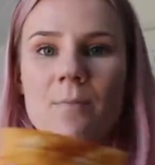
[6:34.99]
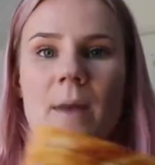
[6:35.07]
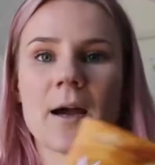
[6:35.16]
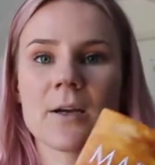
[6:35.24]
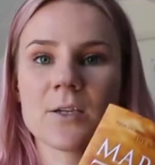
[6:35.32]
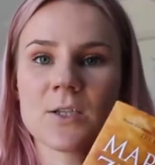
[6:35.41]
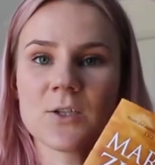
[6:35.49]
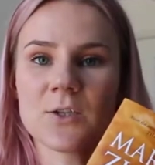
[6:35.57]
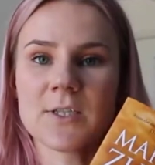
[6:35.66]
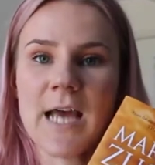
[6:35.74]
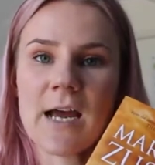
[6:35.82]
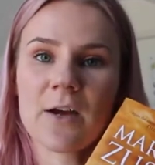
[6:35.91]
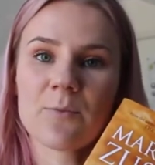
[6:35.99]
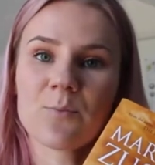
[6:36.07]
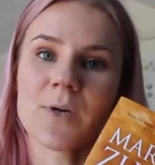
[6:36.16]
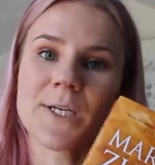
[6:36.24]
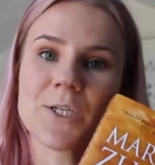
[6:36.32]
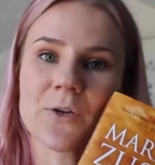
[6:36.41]
Marcus Suzak,
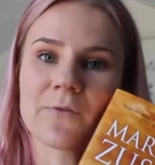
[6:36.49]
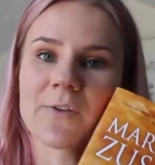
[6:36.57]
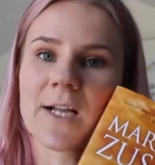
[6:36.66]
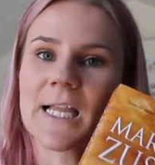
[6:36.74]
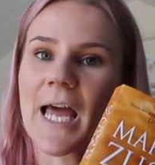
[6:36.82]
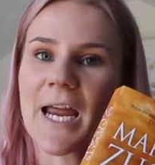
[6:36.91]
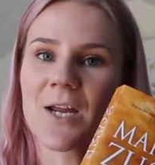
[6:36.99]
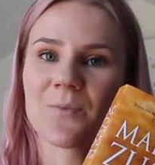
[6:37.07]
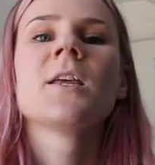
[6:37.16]
Bridge of Clay.